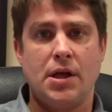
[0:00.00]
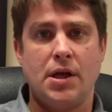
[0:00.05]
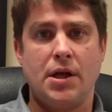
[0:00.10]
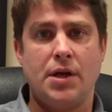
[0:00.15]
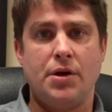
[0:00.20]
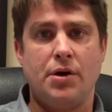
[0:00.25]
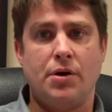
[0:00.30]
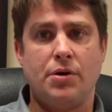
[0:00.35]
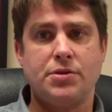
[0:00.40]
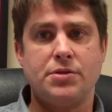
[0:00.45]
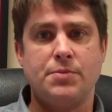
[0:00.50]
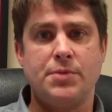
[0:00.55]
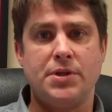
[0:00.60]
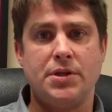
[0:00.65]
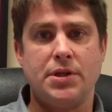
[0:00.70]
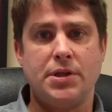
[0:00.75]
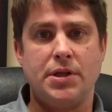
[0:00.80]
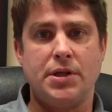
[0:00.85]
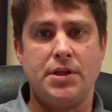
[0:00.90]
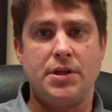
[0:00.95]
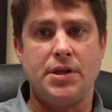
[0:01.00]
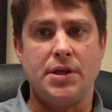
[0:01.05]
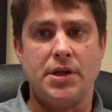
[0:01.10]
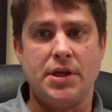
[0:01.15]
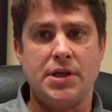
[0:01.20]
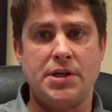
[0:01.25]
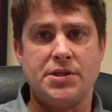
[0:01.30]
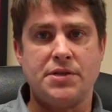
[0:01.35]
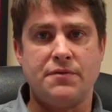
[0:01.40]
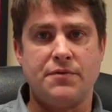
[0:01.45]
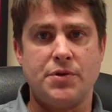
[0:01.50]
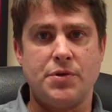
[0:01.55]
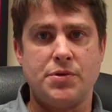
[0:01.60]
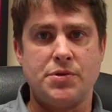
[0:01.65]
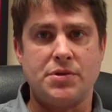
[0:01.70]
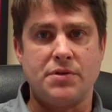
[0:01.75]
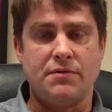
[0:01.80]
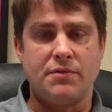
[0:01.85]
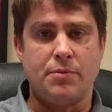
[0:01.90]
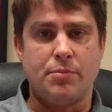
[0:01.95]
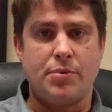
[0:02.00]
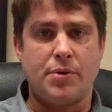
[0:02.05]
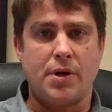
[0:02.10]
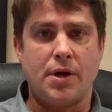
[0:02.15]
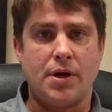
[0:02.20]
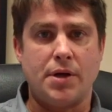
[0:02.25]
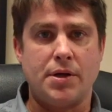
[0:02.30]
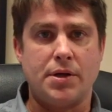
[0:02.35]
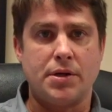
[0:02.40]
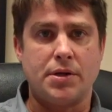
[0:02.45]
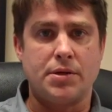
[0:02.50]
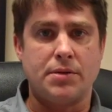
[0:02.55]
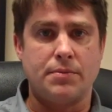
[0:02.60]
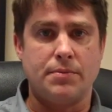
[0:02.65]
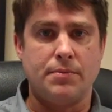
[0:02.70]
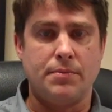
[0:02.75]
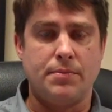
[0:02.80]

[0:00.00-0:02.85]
And ultimately, the ease of use of the product